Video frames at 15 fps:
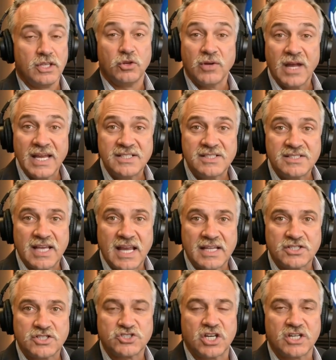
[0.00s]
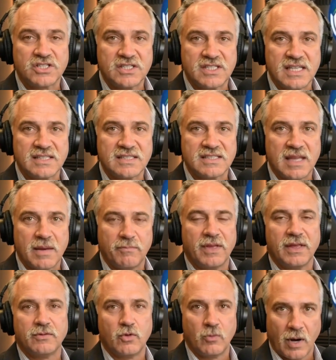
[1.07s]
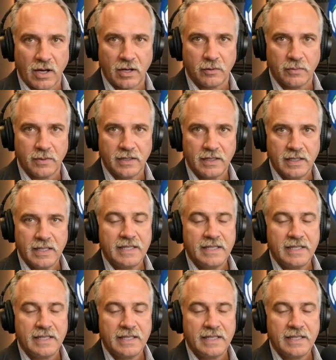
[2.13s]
United States just did something remarkable.